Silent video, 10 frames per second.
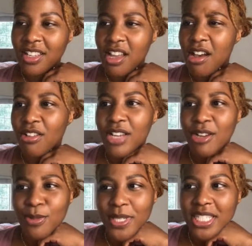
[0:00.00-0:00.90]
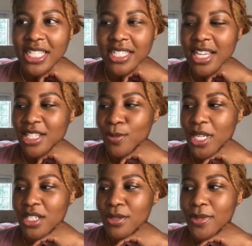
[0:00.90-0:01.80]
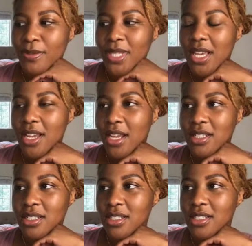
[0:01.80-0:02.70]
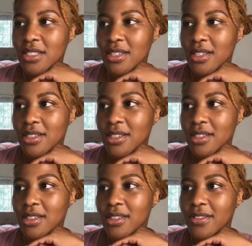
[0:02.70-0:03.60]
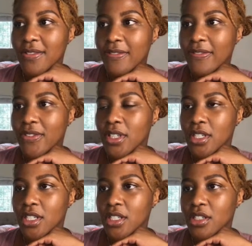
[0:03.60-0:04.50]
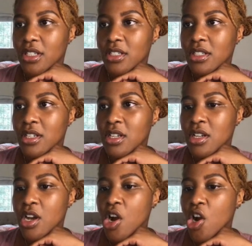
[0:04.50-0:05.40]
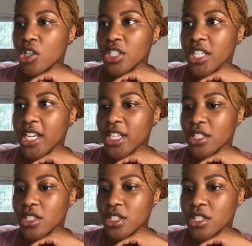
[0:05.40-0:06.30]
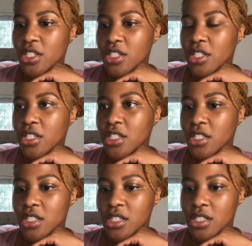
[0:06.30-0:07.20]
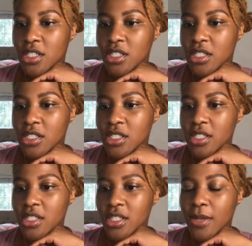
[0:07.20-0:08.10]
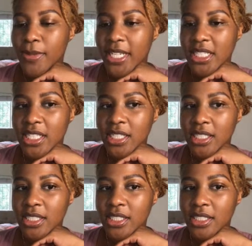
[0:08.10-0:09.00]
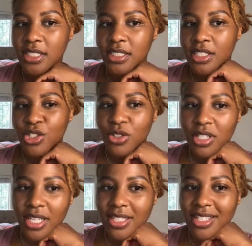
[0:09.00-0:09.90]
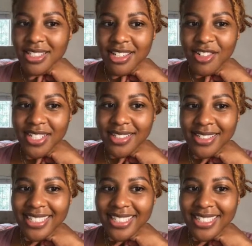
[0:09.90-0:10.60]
Oh, I was about to say change management, but that actually does not fit here. All change complexity. Did you look at the answer already?